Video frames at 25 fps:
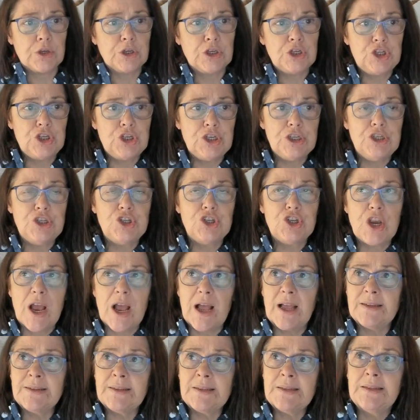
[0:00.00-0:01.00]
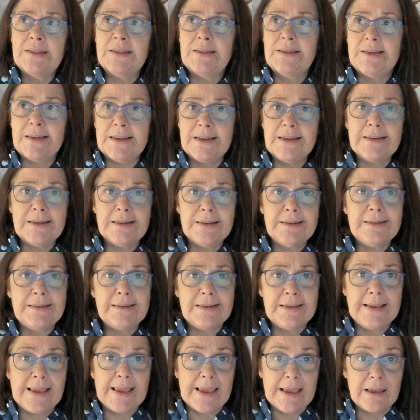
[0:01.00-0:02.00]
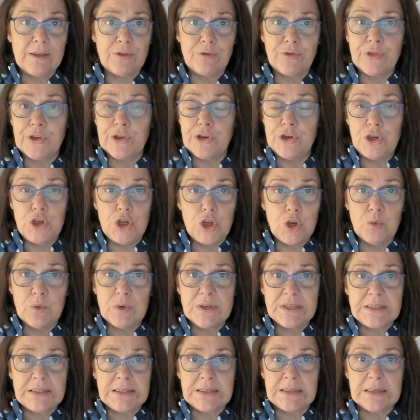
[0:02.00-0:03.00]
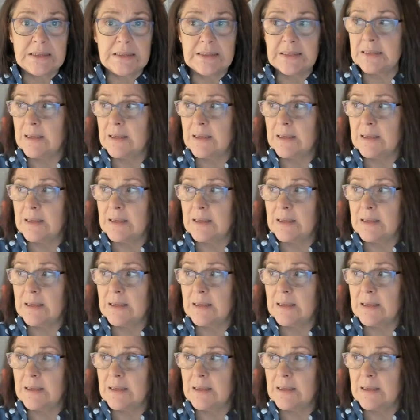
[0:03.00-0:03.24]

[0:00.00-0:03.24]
She just didn't get the nuances.